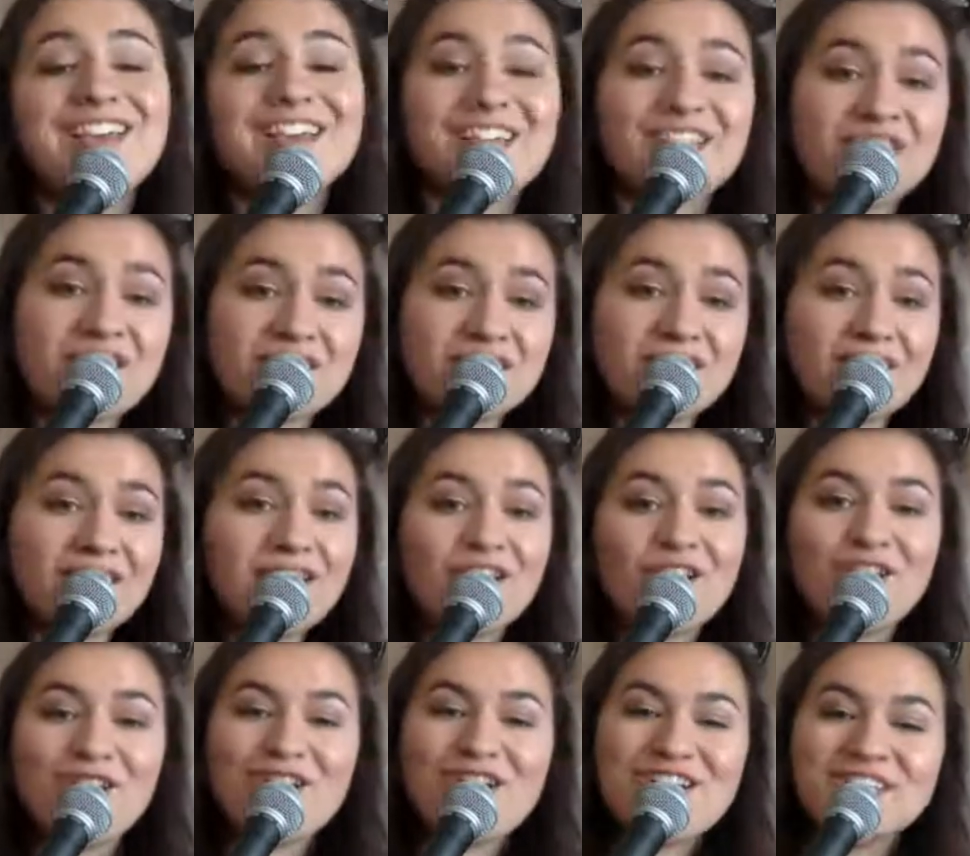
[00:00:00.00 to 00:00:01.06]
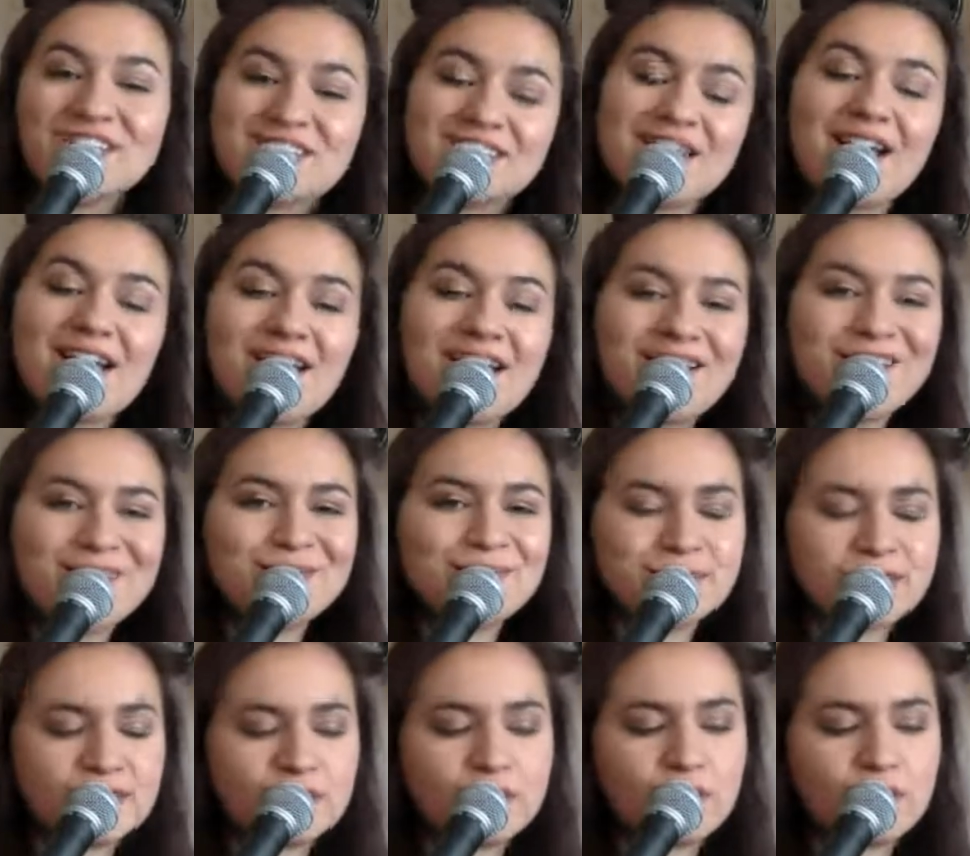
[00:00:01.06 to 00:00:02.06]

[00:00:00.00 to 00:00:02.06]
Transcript: And there are times it